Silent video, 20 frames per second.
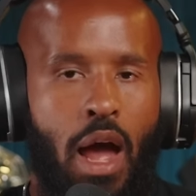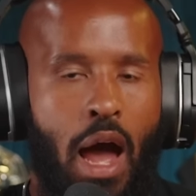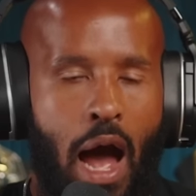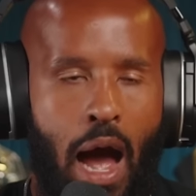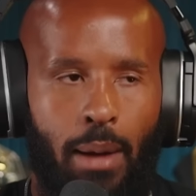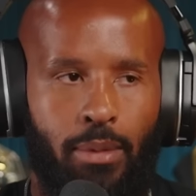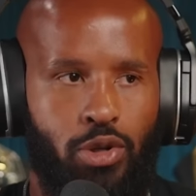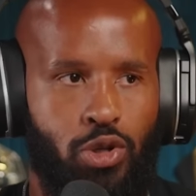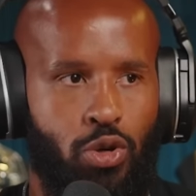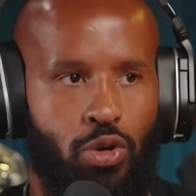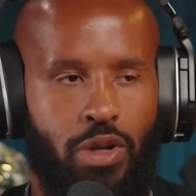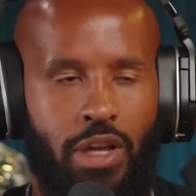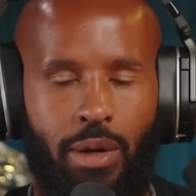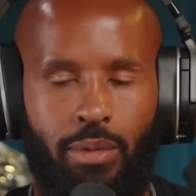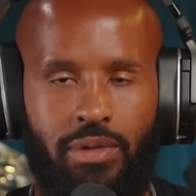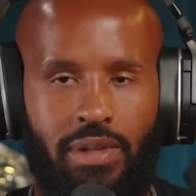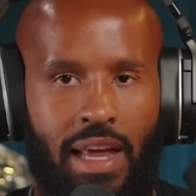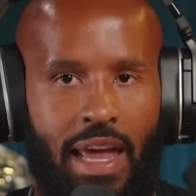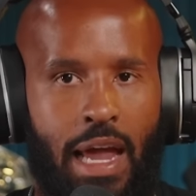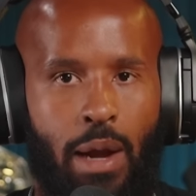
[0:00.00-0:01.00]
I'm sure Kick
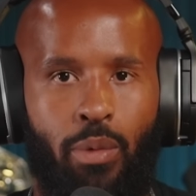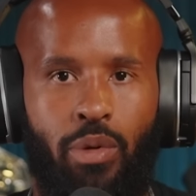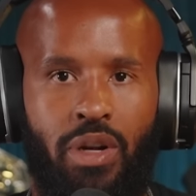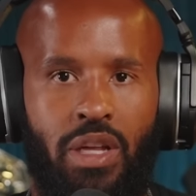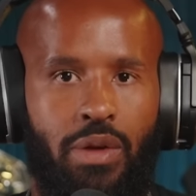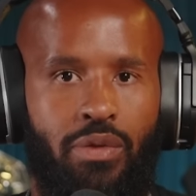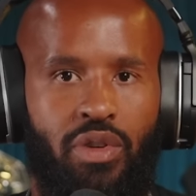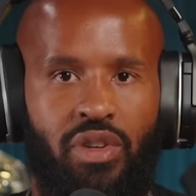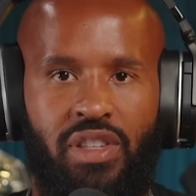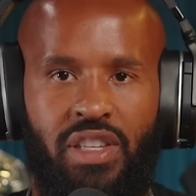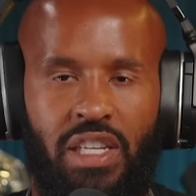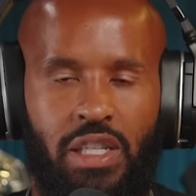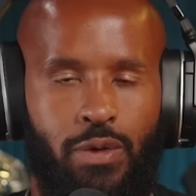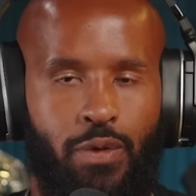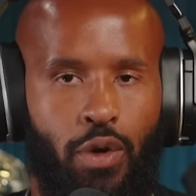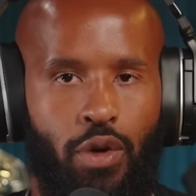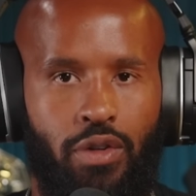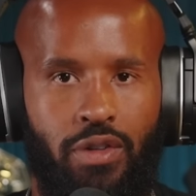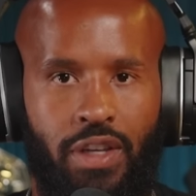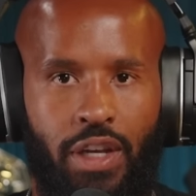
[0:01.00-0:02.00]
was like, hey, we're gonna give you a
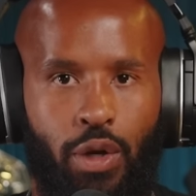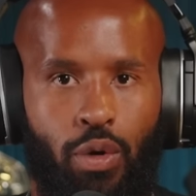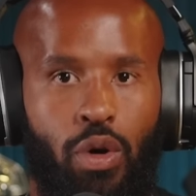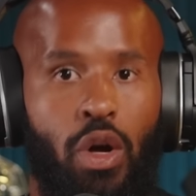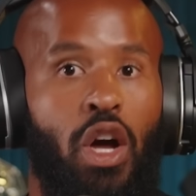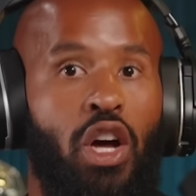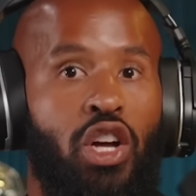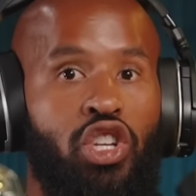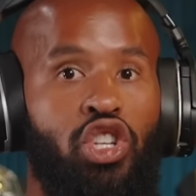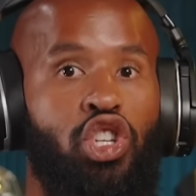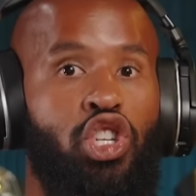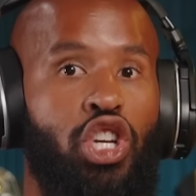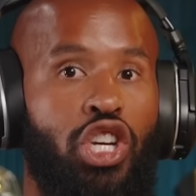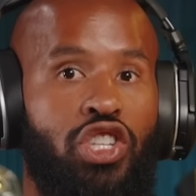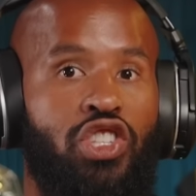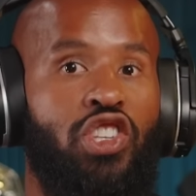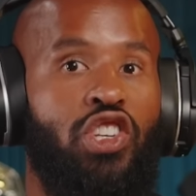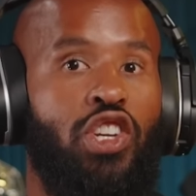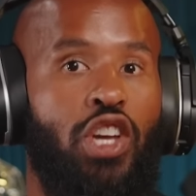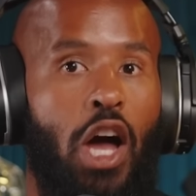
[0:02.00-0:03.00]
six-figure deal
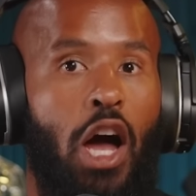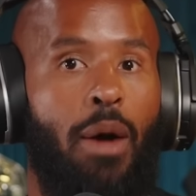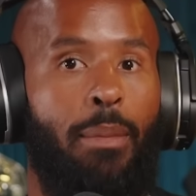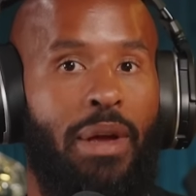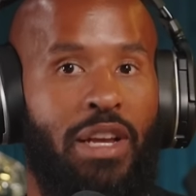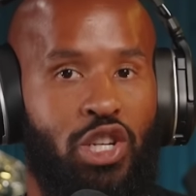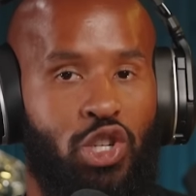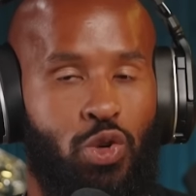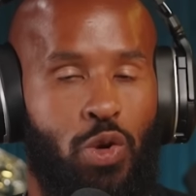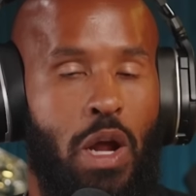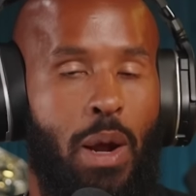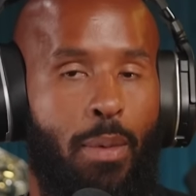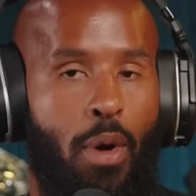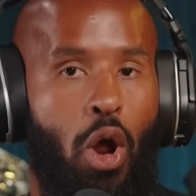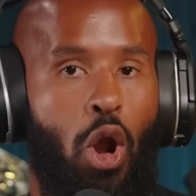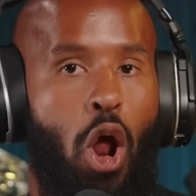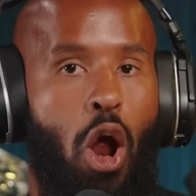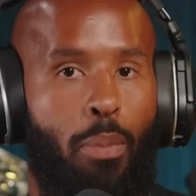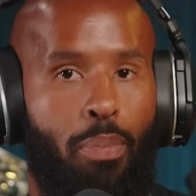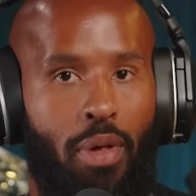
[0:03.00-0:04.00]
just to come and stream
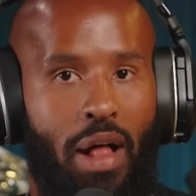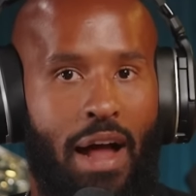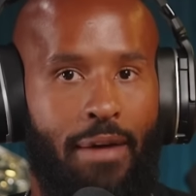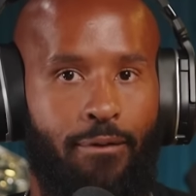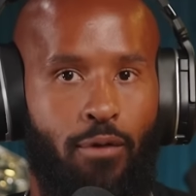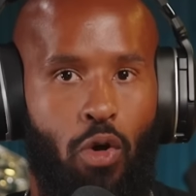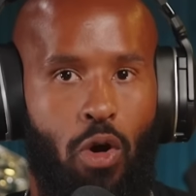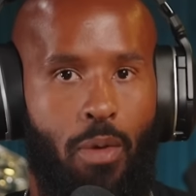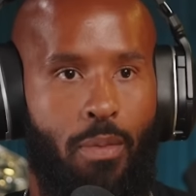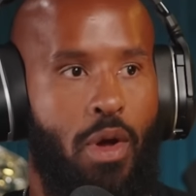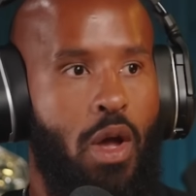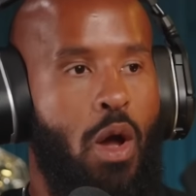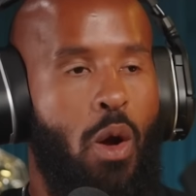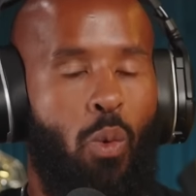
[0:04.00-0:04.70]
on our platform,